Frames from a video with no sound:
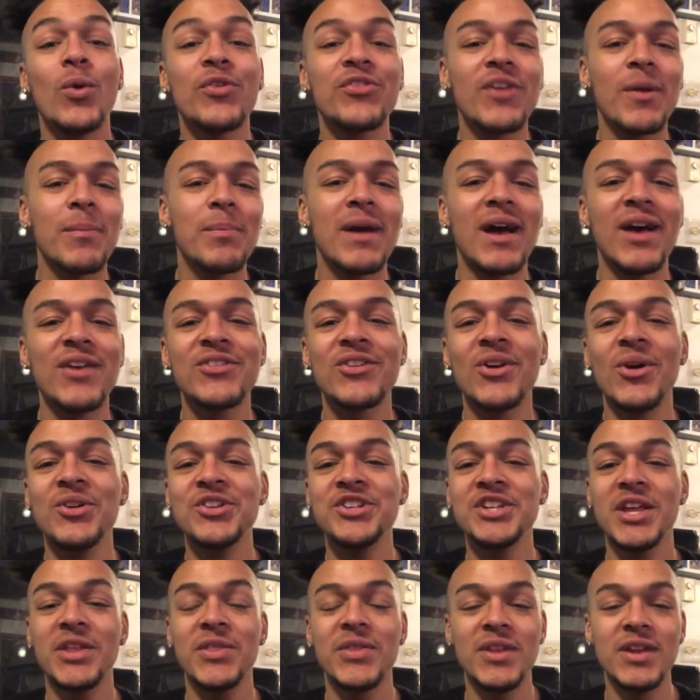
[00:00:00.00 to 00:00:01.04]
What's up guys,
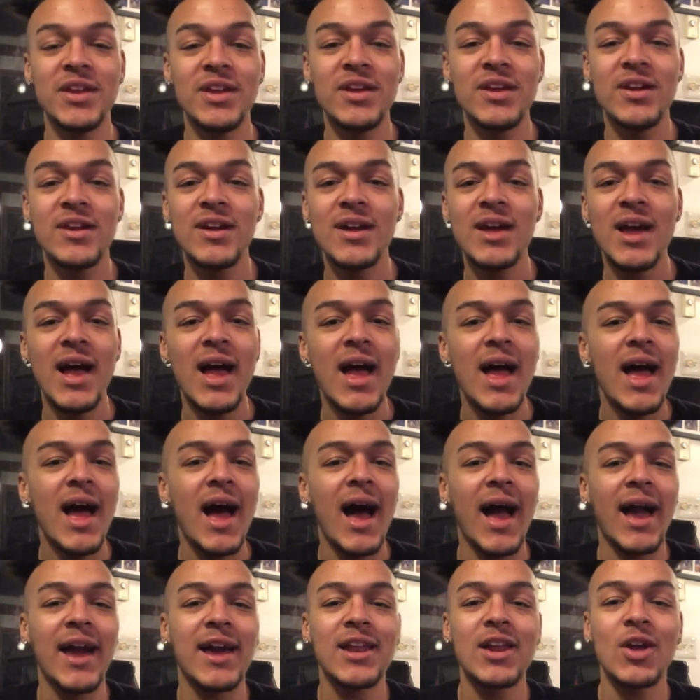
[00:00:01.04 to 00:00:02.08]
Coach Ethan mm. here.
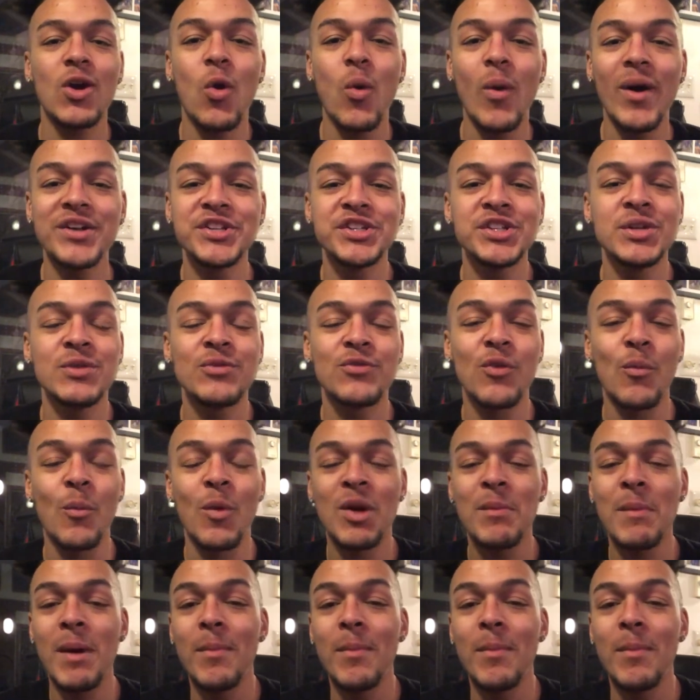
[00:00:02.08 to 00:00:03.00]
I got a question from one of